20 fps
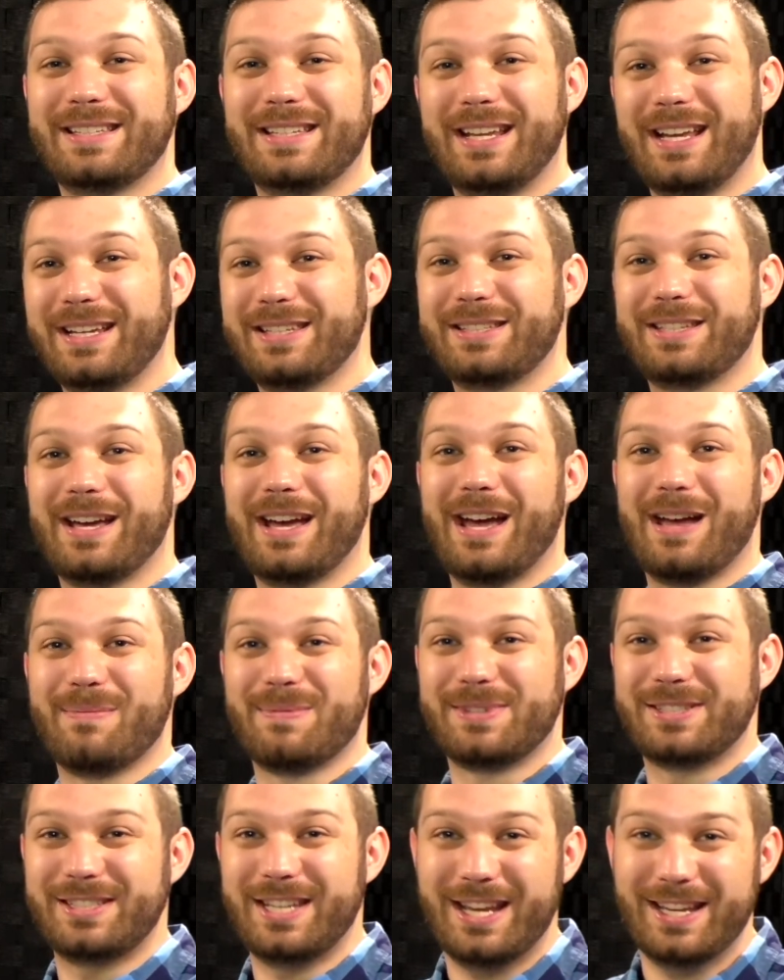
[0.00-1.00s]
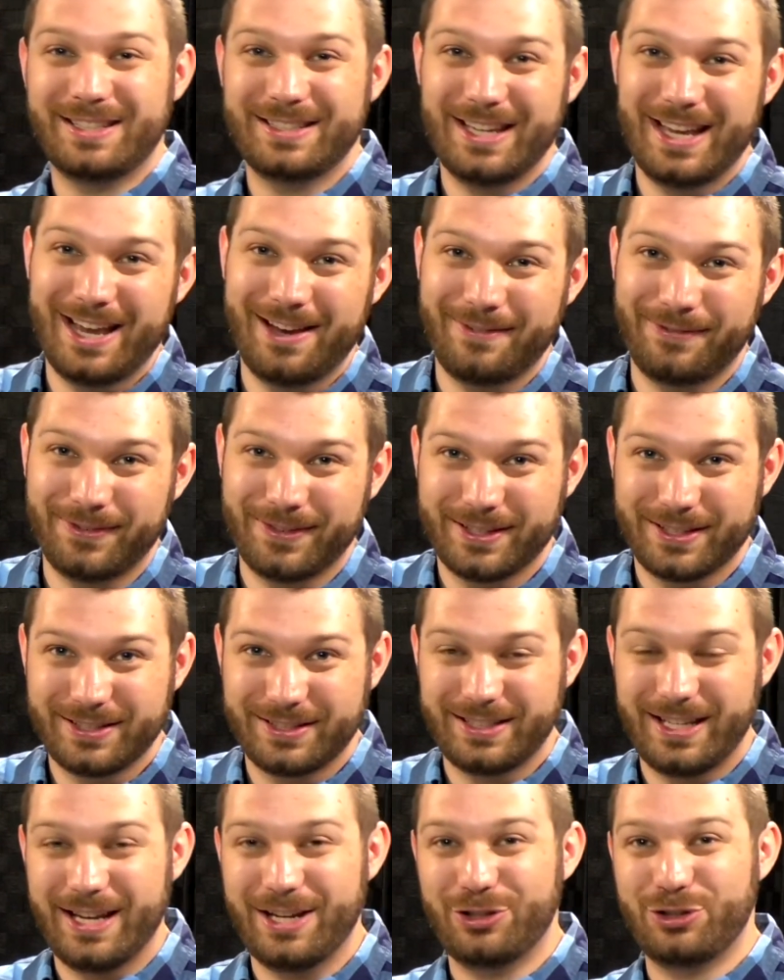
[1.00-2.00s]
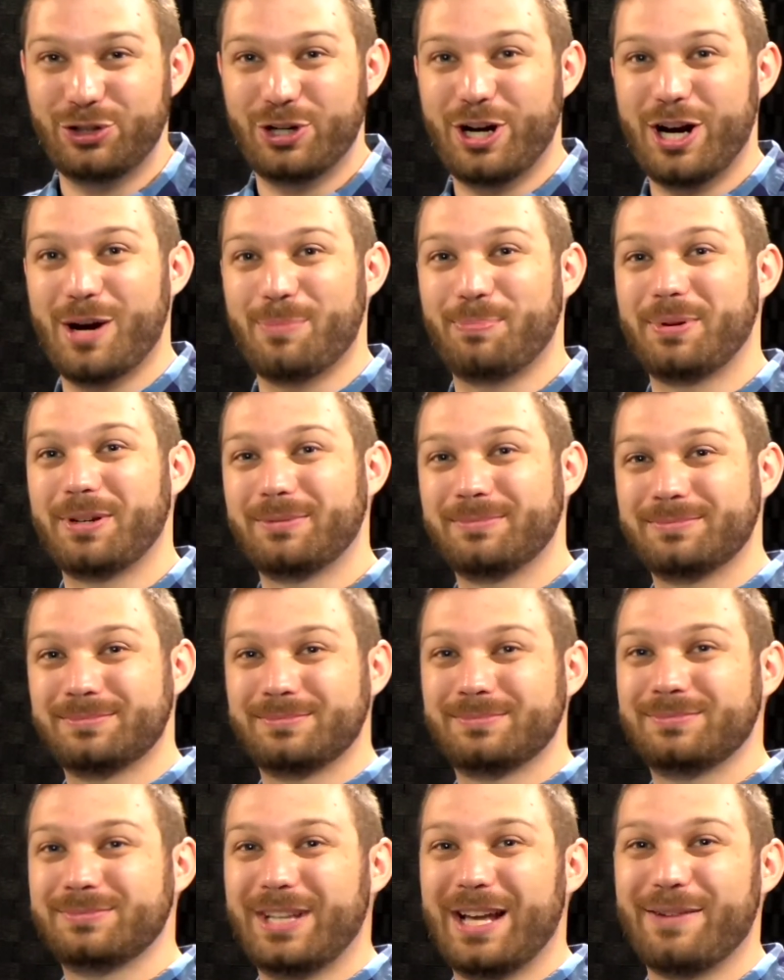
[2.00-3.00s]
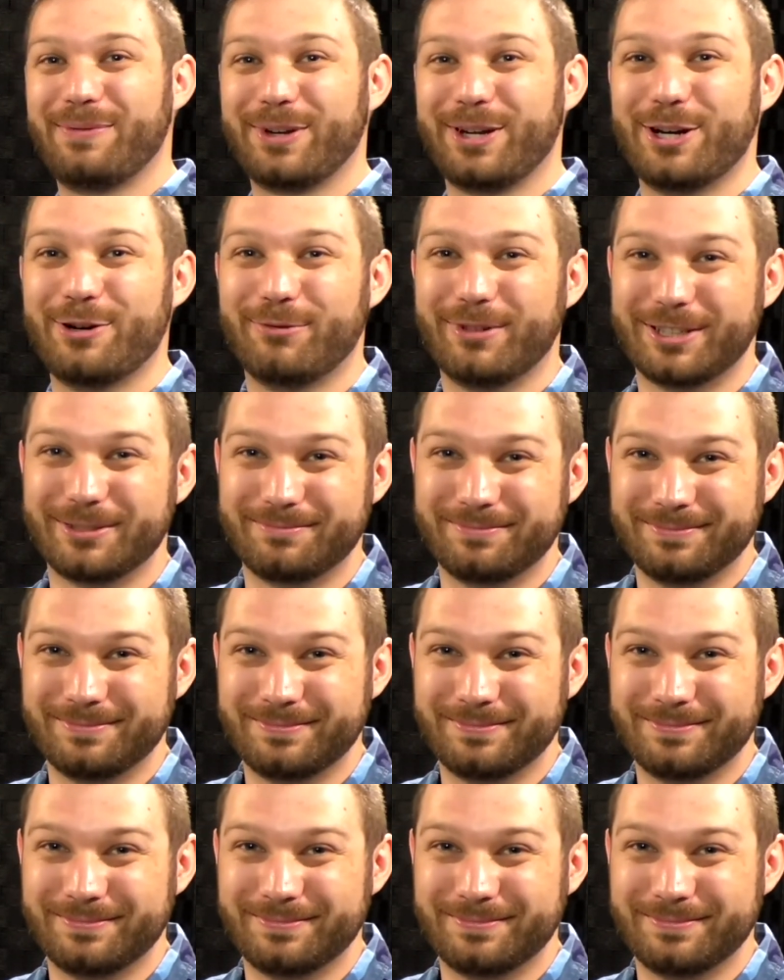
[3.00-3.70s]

the next time. Stay safe, stay sharp. Have a good one.